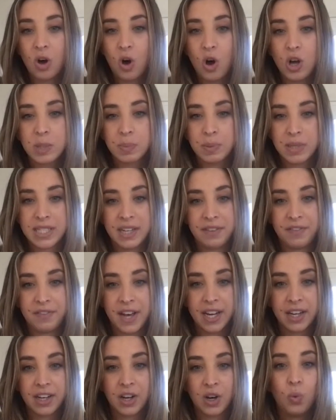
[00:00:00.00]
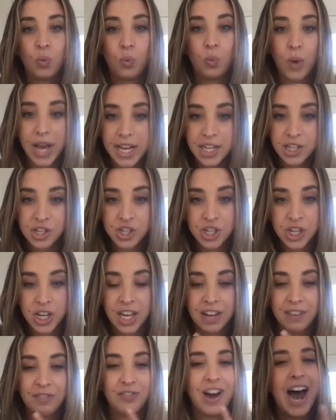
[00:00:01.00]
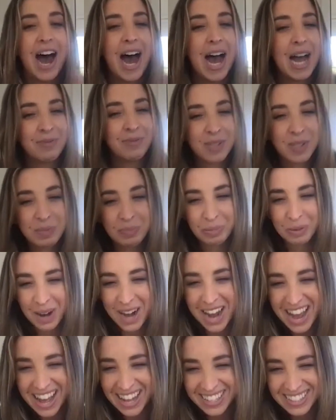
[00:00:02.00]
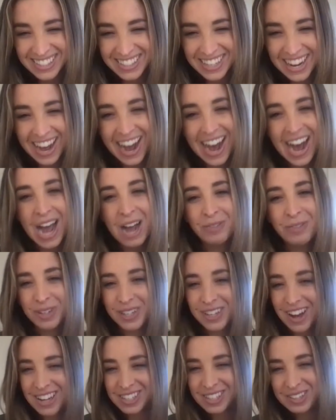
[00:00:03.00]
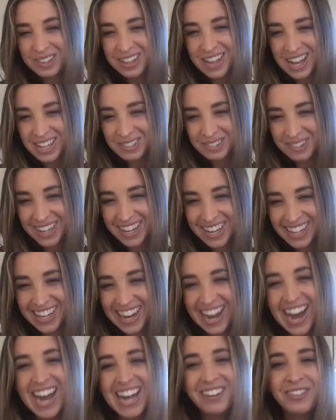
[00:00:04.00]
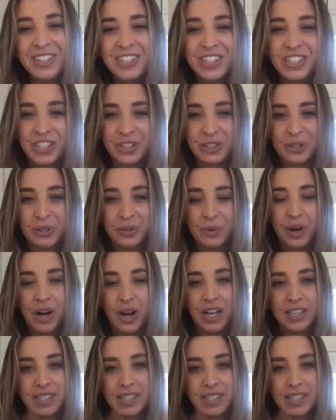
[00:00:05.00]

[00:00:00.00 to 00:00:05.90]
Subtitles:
it's all specific, which if I was a brand, I would not do that way. I would do